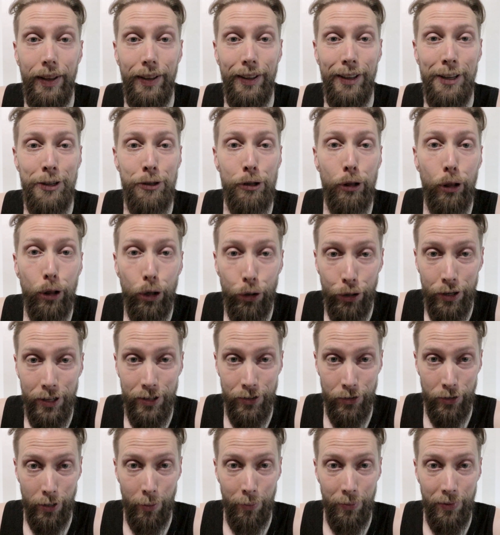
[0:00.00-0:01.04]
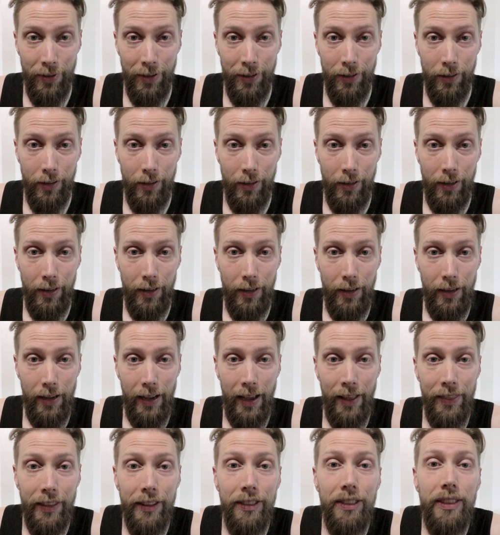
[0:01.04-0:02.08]
is learning something
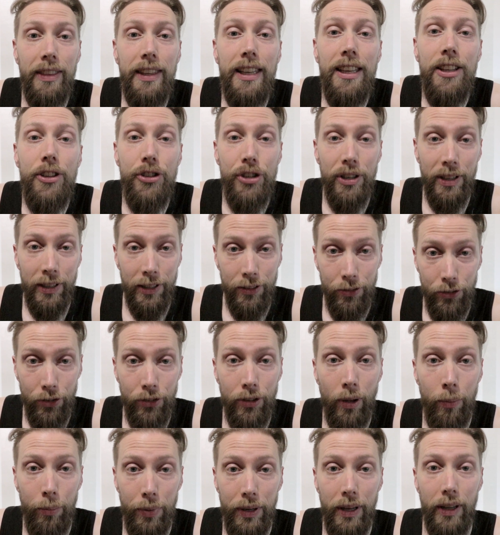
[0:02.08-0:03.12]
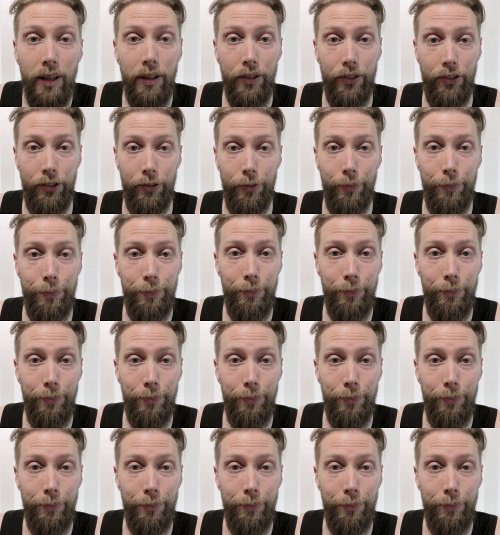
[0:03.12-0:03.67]
and then teaching it to somebody else.